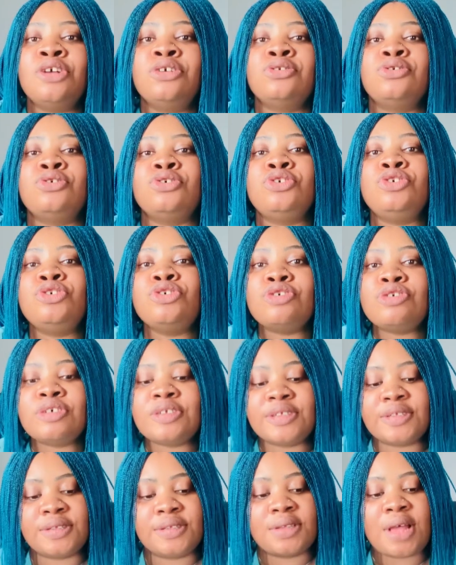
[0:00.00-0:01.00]
to
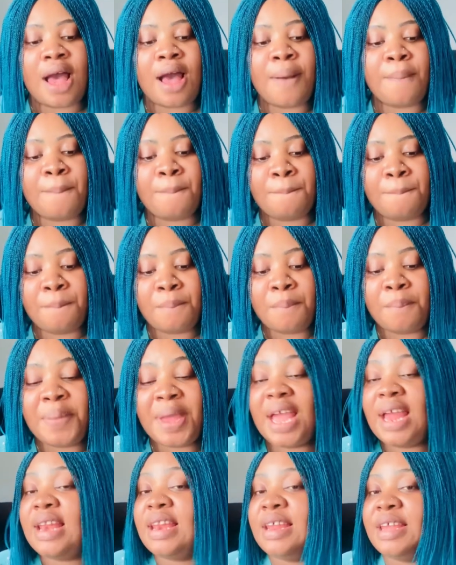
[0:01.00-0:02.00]
use um
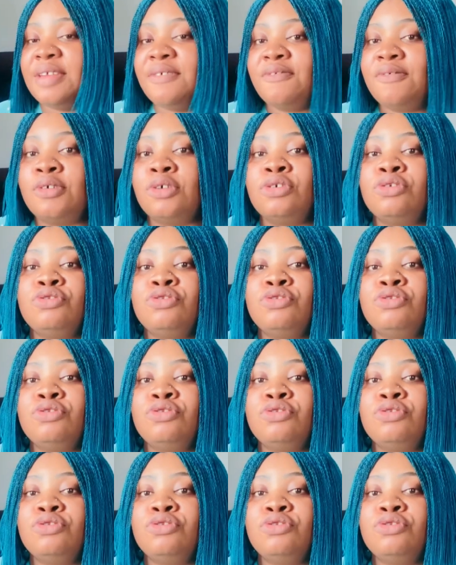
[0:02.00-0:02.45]
bay leaf